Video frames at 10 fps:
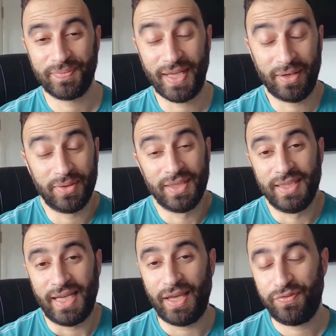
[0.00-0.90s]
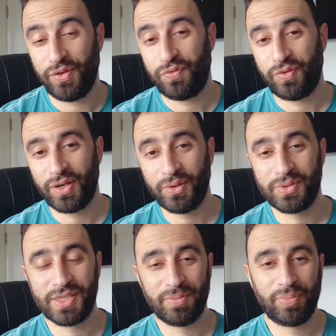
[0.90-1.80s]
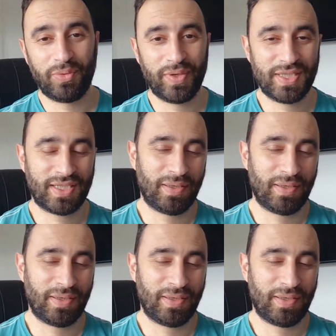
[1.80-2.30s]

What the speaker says: Now, if you follow simple risk